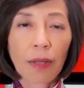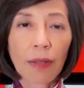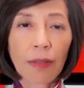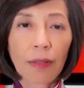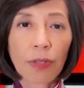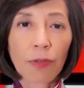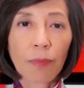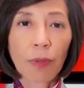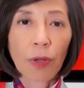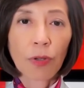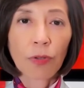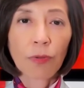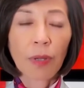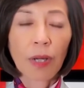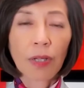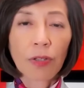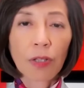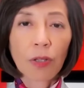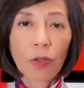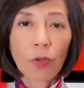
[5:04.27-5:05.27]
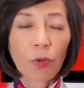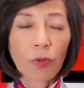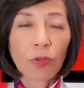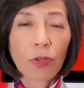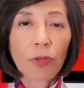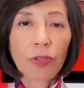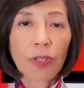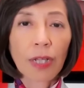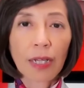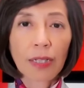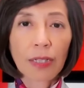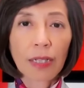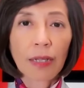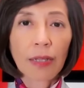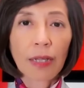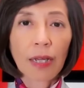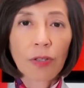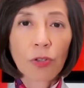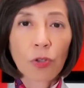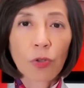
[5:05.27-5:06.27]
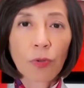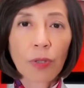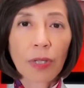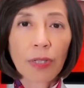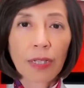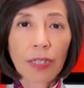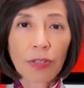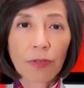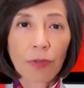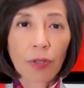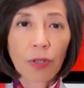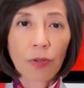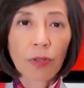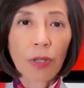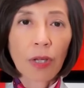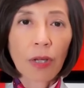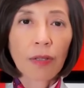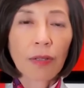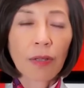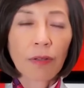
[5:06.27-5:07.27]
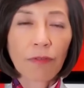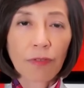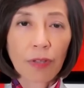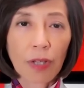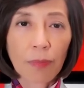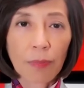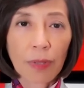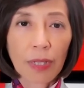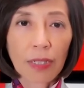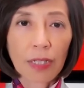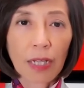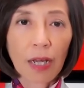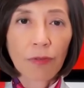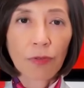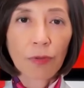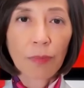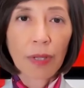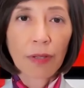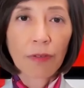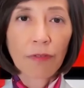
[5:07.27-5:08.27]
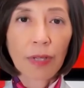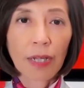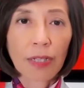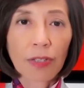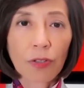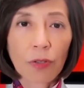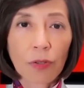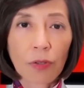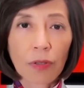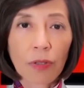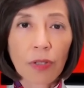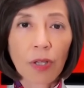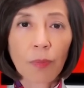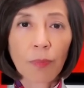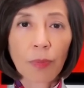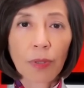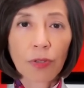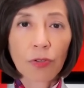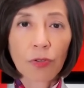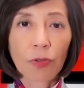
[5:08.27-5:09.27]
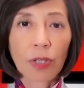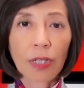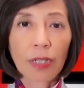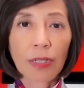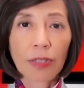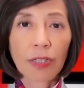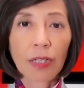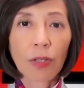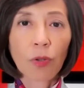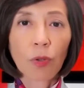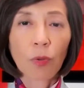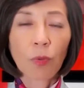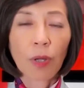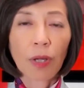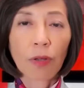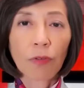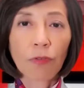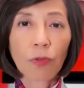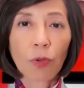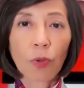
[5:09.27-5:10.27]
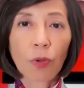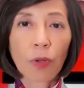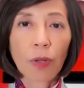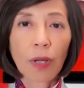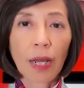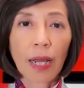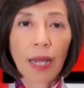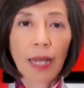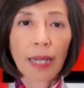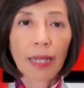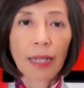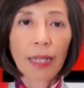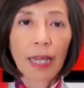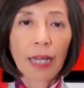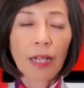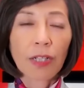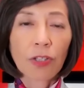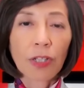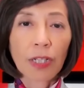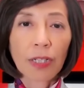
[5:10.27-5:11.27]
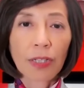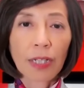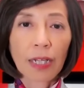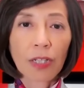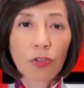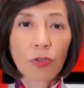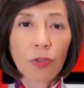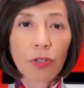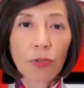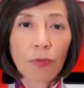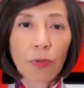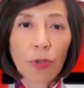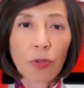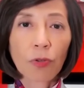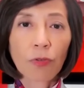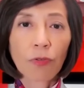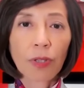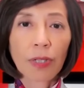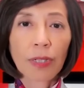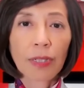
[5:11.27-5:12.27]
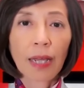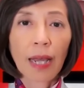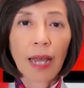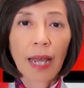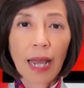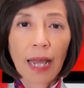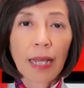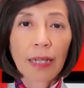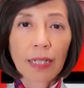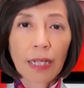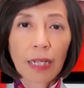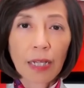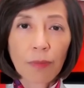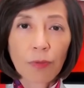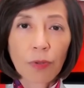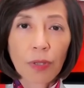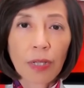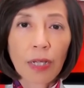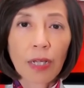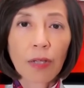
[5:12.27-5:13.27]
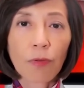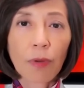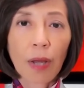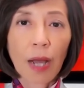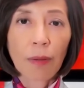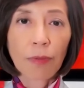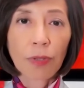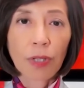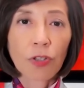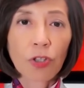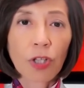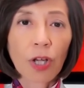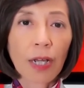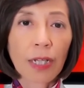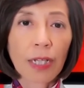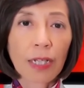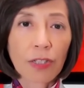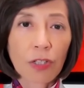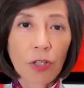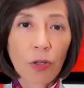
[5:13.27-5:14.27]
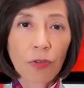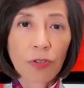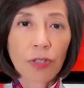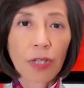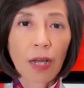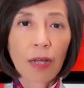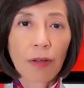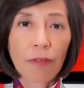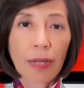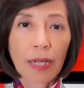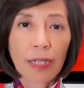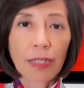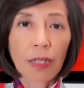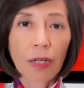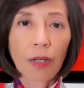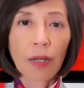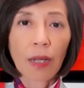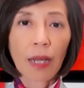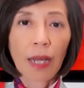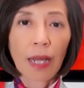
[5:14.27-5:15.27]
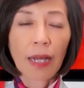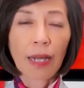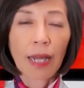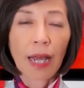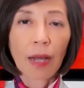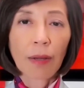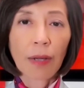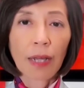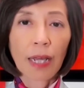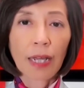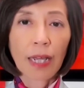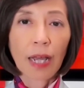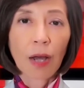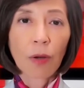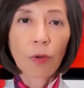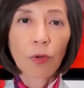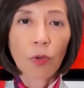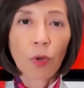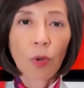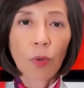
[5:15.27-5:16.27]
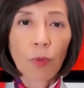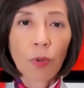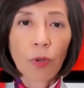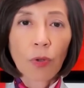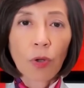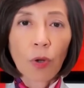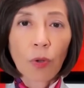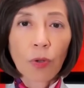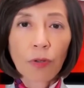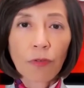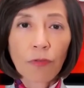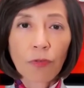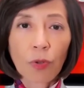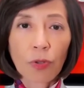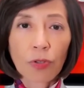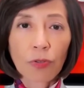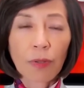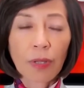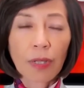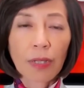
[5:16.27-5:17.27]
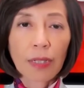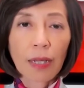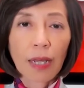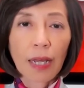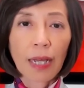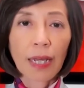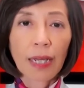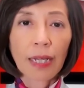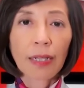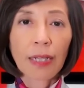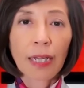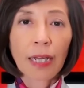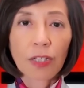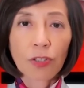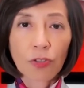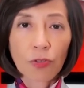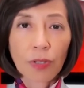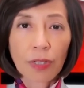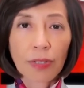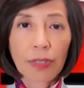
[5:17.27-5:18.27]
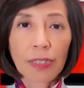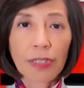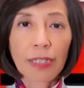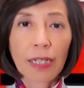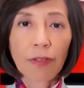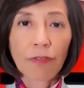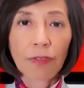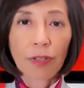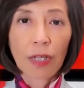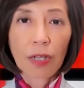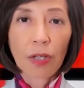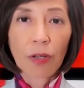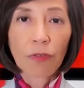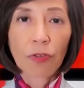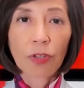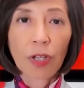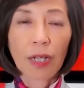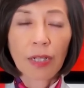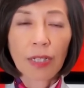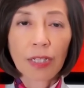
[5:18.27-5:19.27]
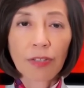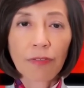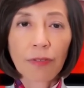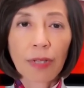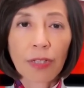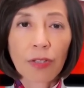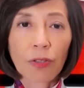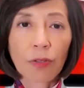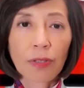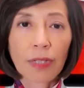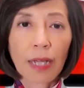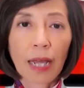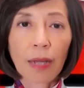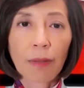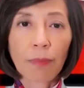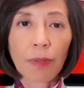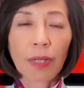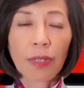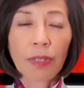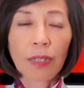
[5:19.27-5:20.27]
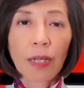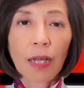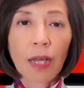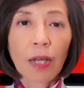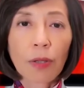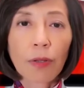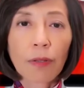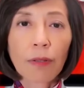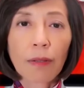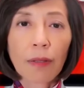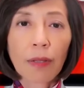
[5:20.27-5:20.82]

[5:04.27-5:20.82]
The spokesperson also stated that during this period, the Philippine government vessel number 3014 engaged in dangerous maneuvers and deliberately rammed a Chinese Coast Guard vessel carrying out normal law enforcement, endangering the safety of Chinese vessels and personnel.